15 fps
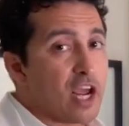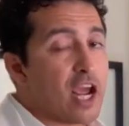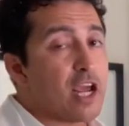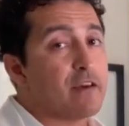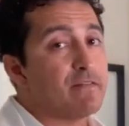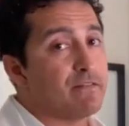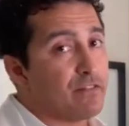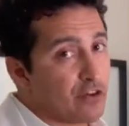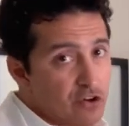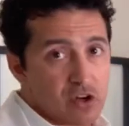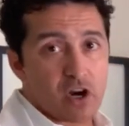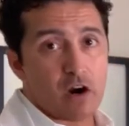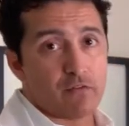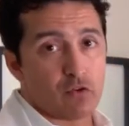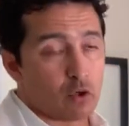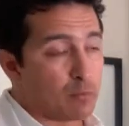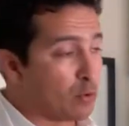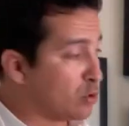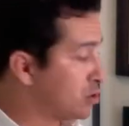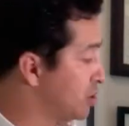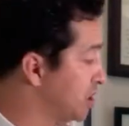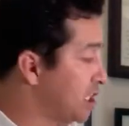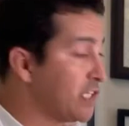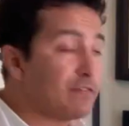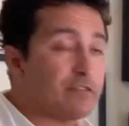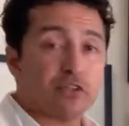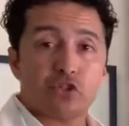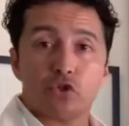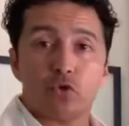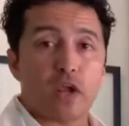I am very comfortable to give
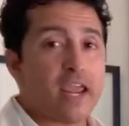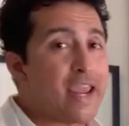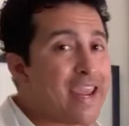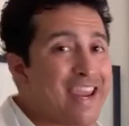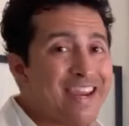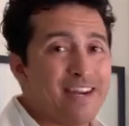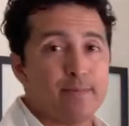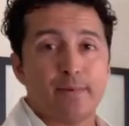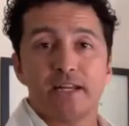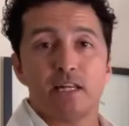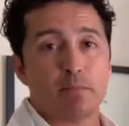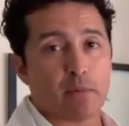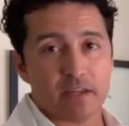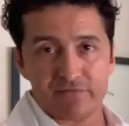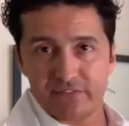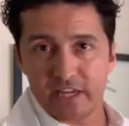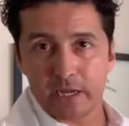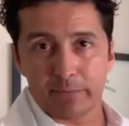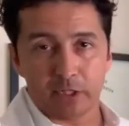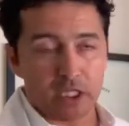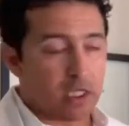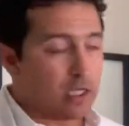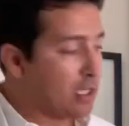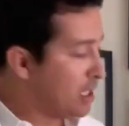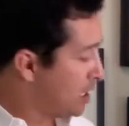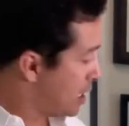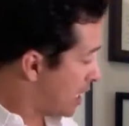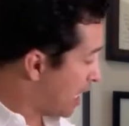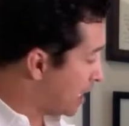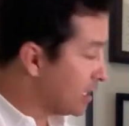this to anybody in my family.
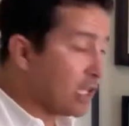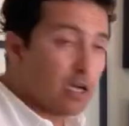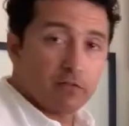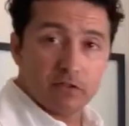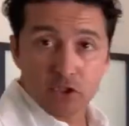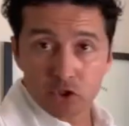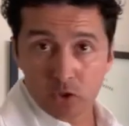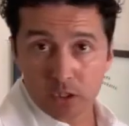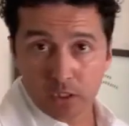I love these